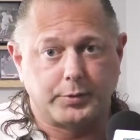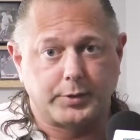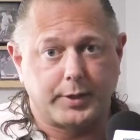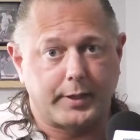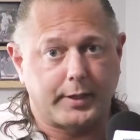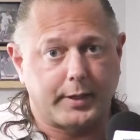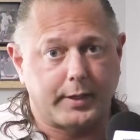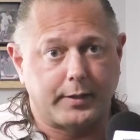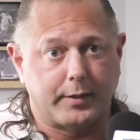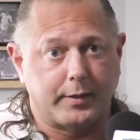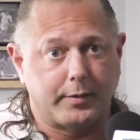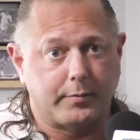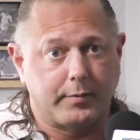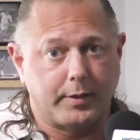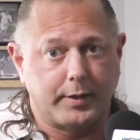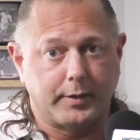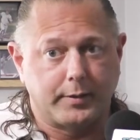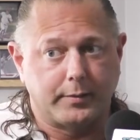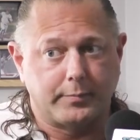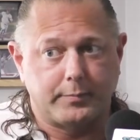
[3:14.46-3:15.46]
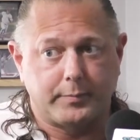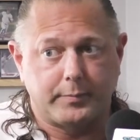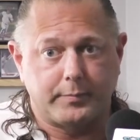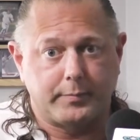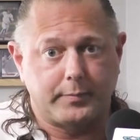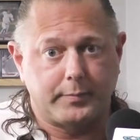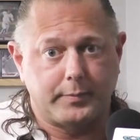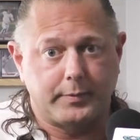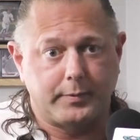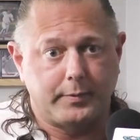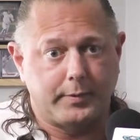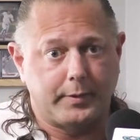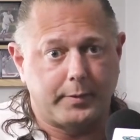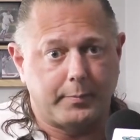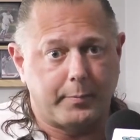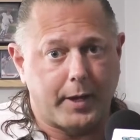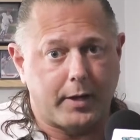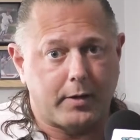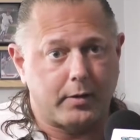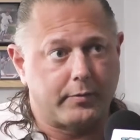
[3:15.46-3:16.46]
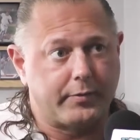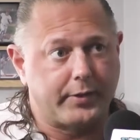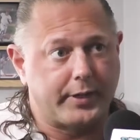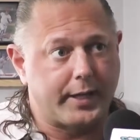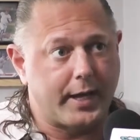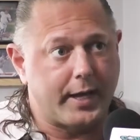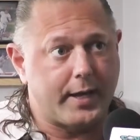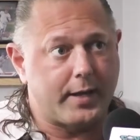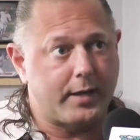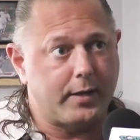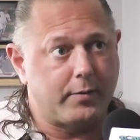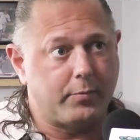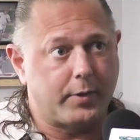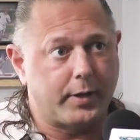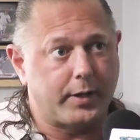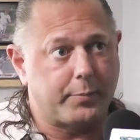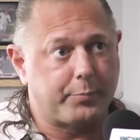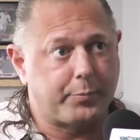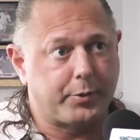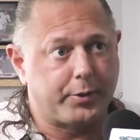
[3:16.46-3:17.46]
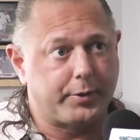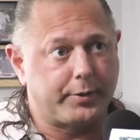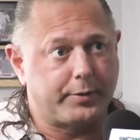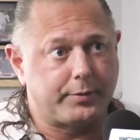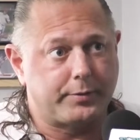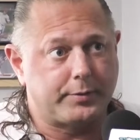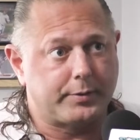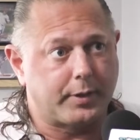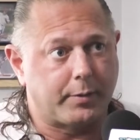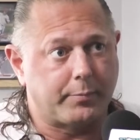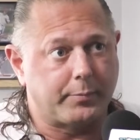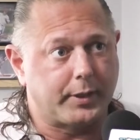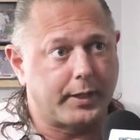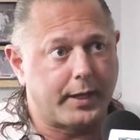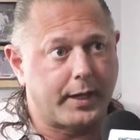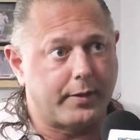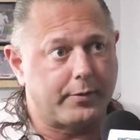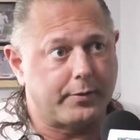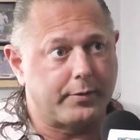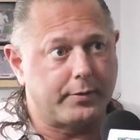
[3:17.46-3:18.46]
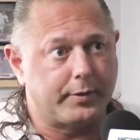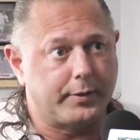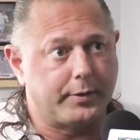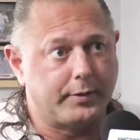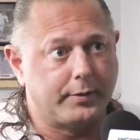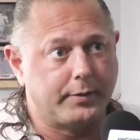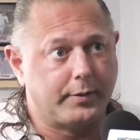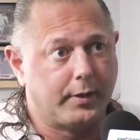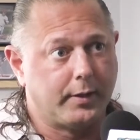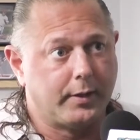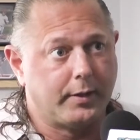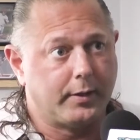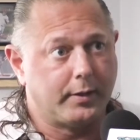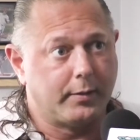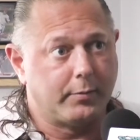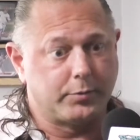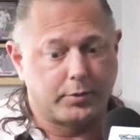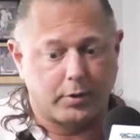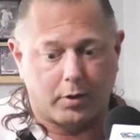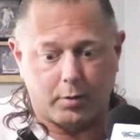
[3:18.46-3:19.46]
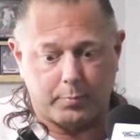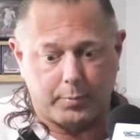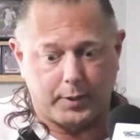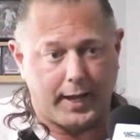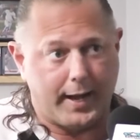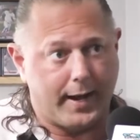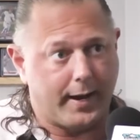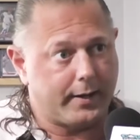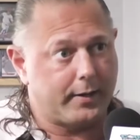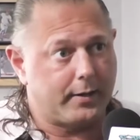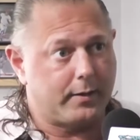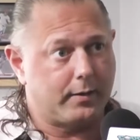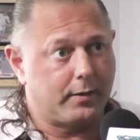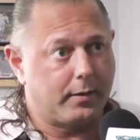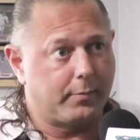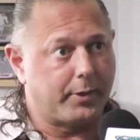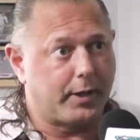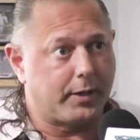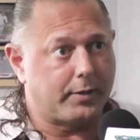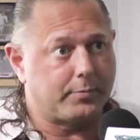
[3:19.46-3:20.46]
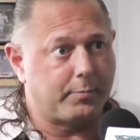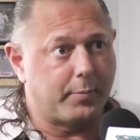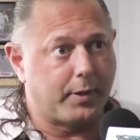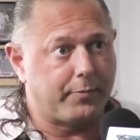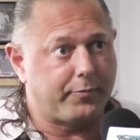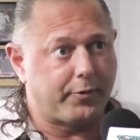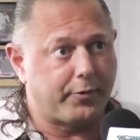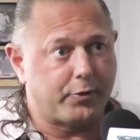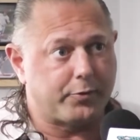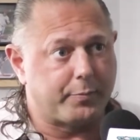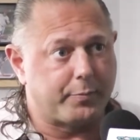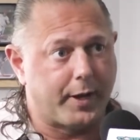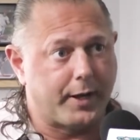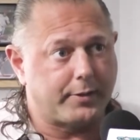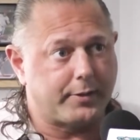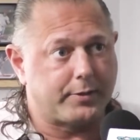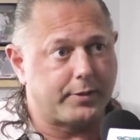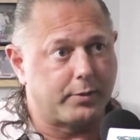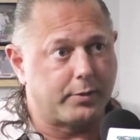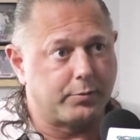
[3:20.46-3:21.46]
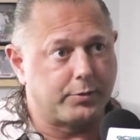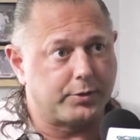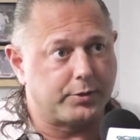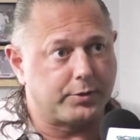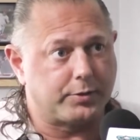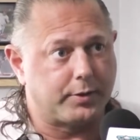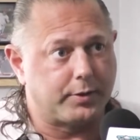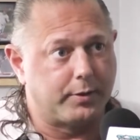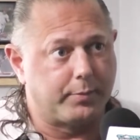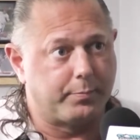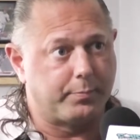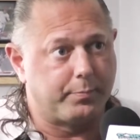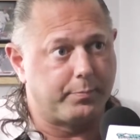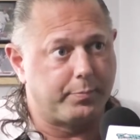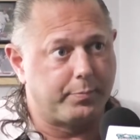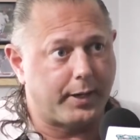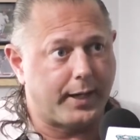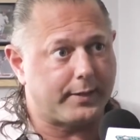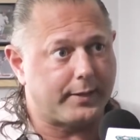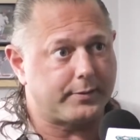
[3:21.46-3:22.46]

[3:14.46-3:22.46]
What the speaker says: like in a matter of a day, we had to put something together, and it was all black. I mean, my first match there was just in a black